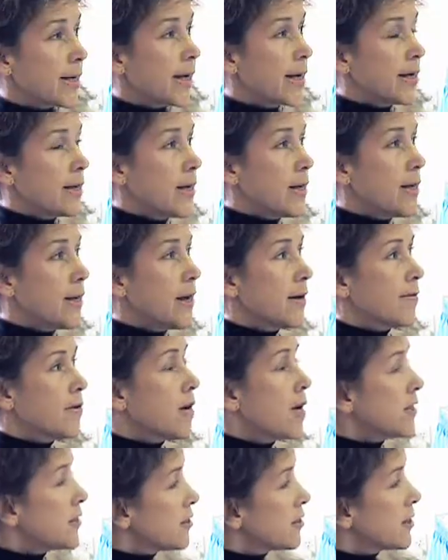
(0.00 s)
get a lot of
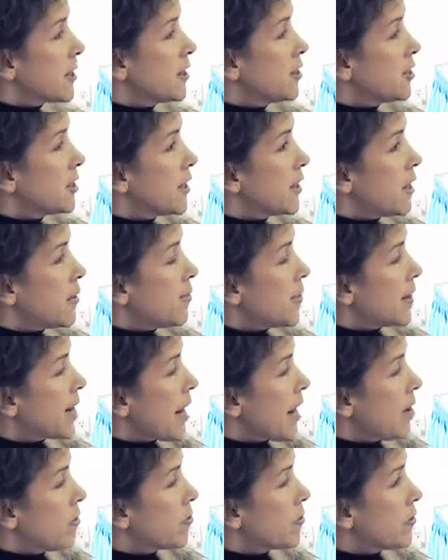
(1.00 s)
consultation help on
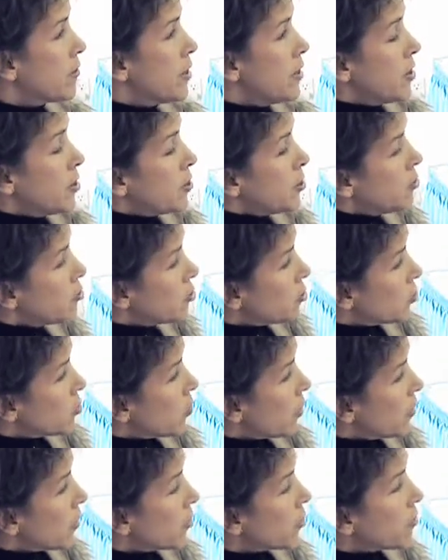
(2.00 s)
how to use
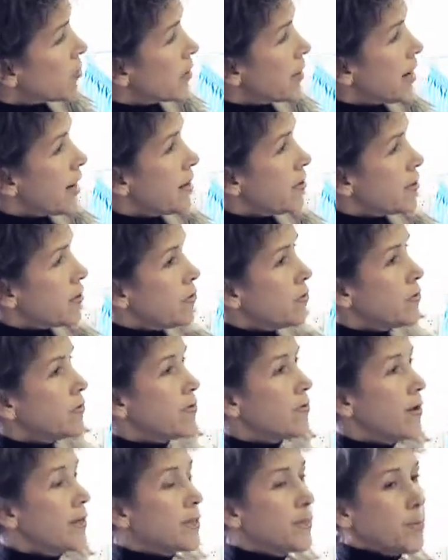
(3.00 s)
Twitter and how to use
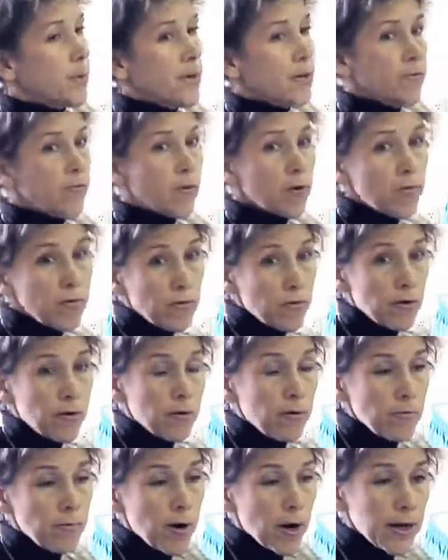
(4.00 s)
Facebook
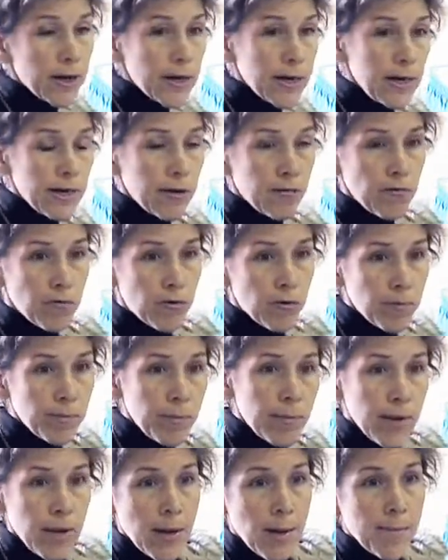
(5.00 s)
for marketing and for
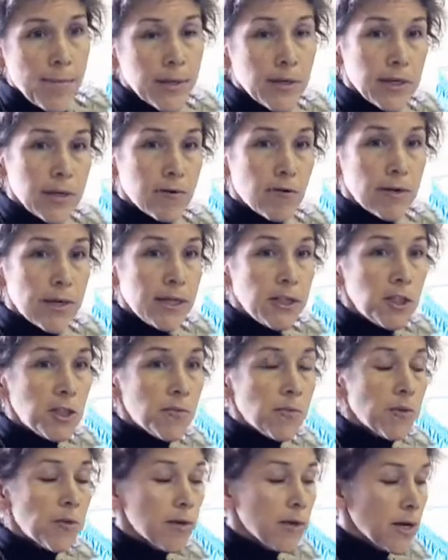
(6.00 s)
building a
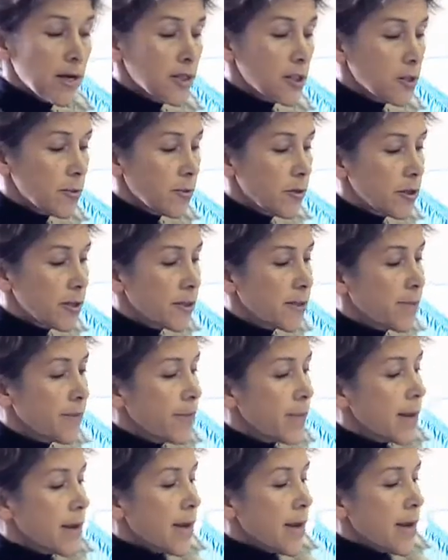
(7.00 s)
relationship with your customers.
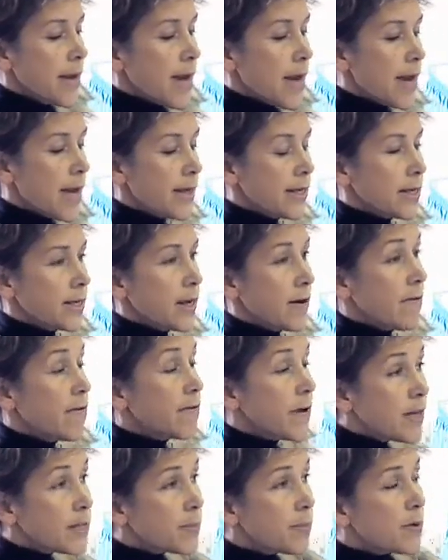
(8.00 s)
And
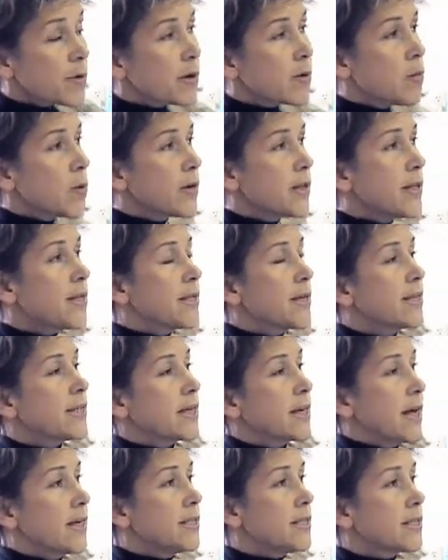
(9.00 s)
Facebook, one of the things
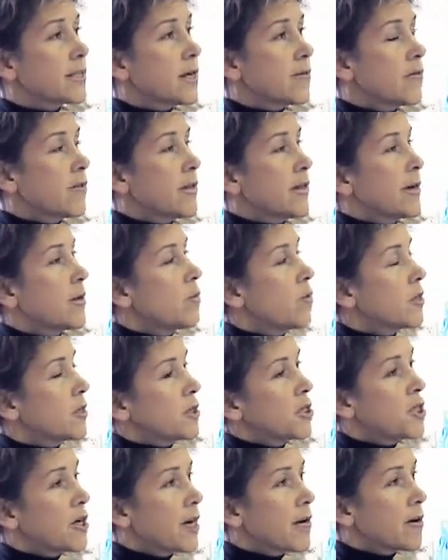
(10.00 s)
that I discovered that I want to
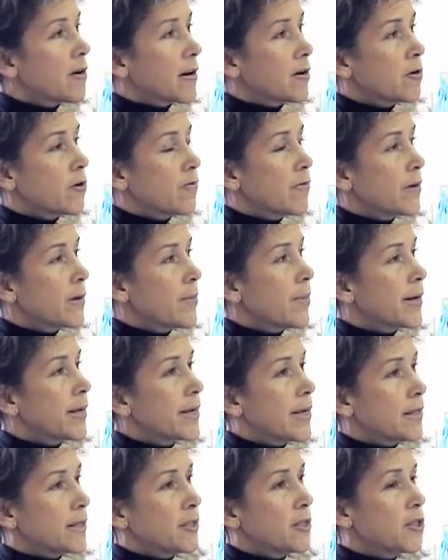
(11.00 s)
share, I don't know if
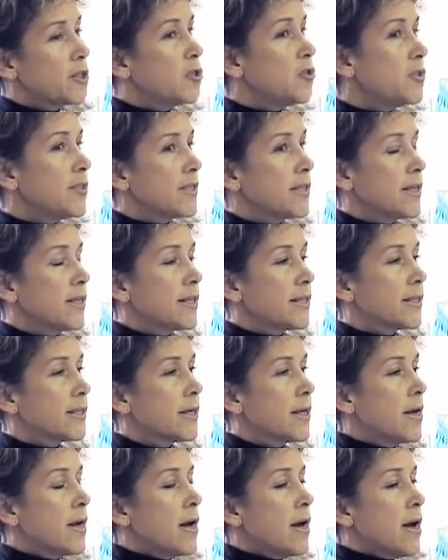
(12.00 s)
anybody else is using
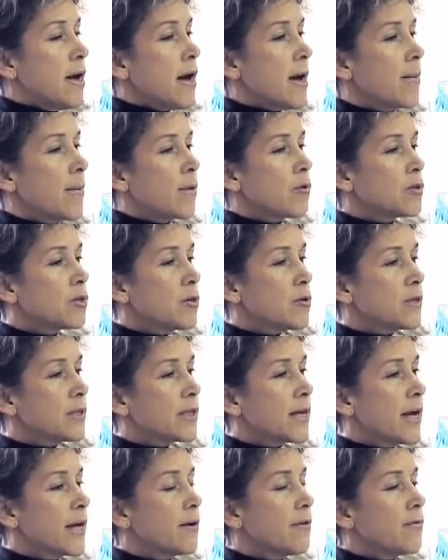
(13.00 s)
this, I was always
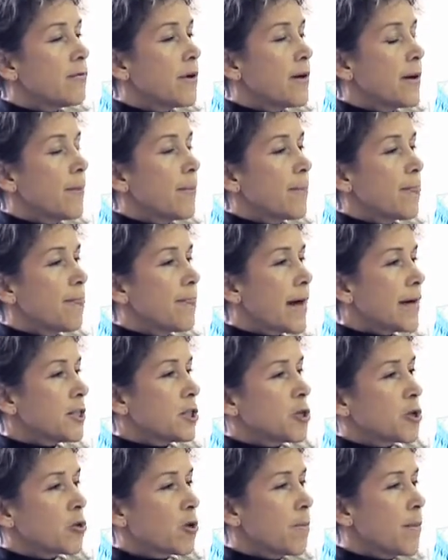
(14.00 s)
kind of not
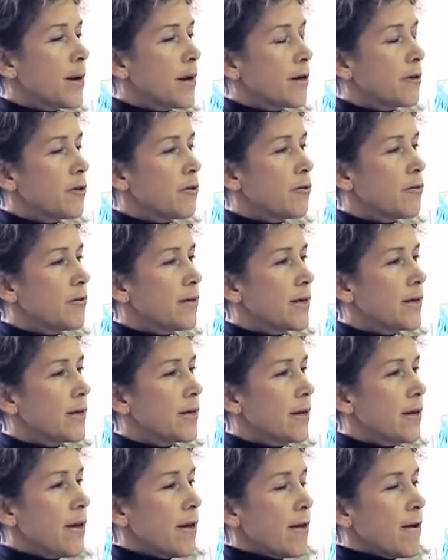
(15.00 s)
sure about
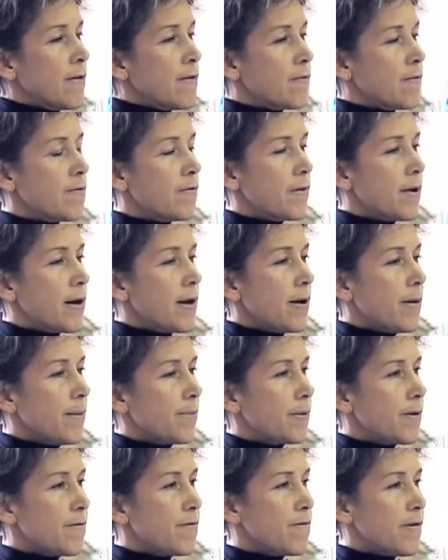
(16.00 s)
using
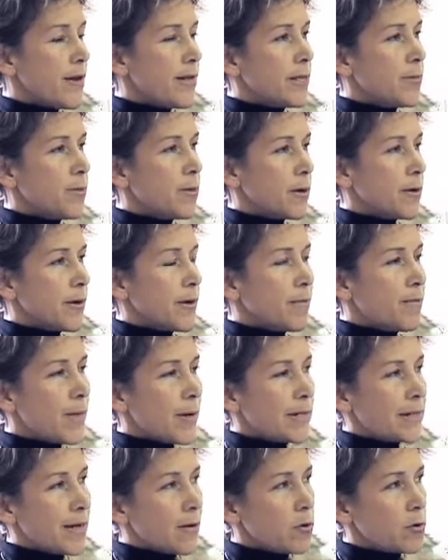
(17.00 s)
Facebook
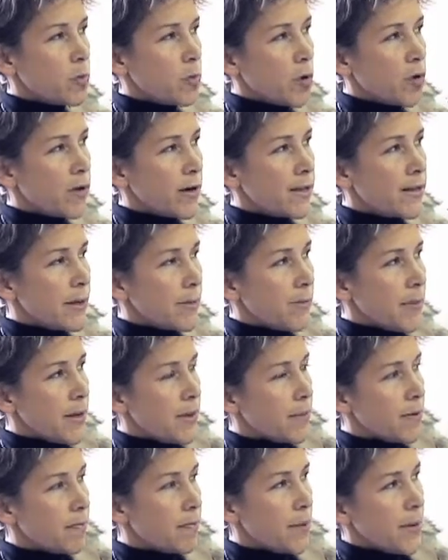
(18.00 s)
because I was worried that
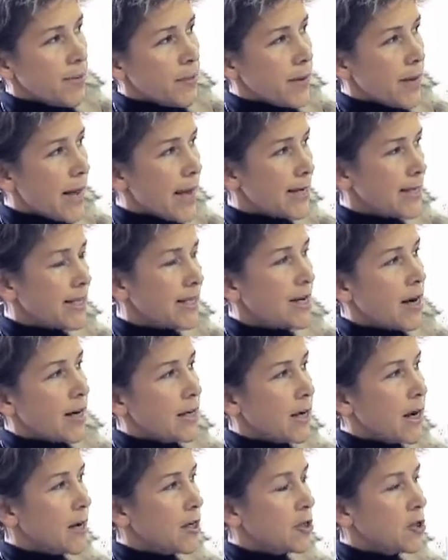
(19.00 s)
if people hadn't
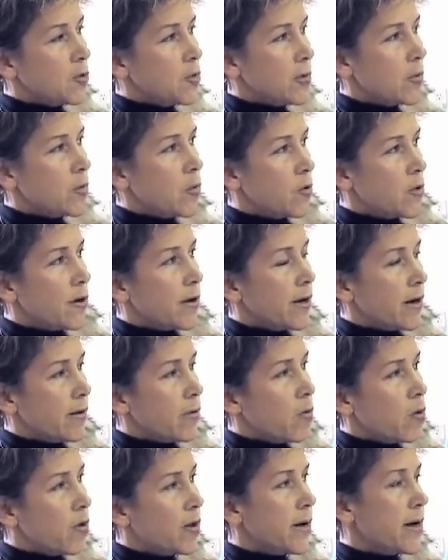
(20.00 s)
signed on to it and
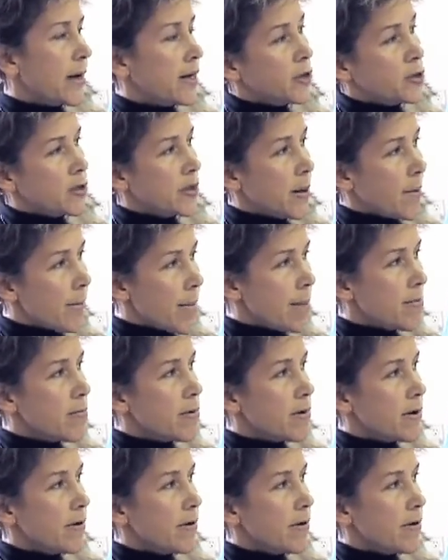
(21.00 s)
weren't actually a member